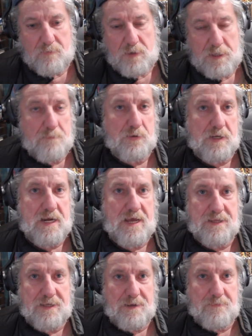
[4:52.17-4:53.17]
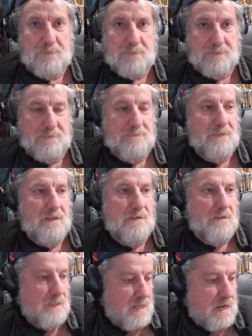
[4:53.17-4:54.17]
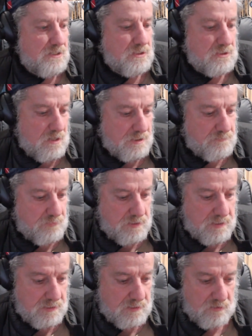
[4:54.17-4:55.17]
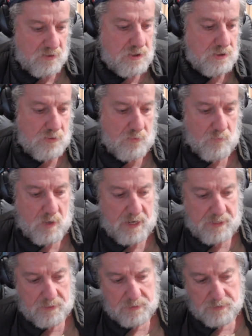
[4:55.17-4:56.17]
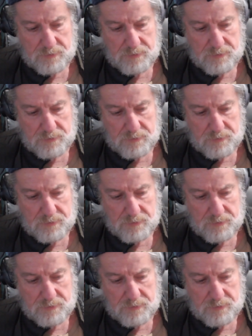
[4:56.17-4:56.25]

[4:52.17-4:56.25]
when they're bringing out their large-size printer. So I just couldn't wait.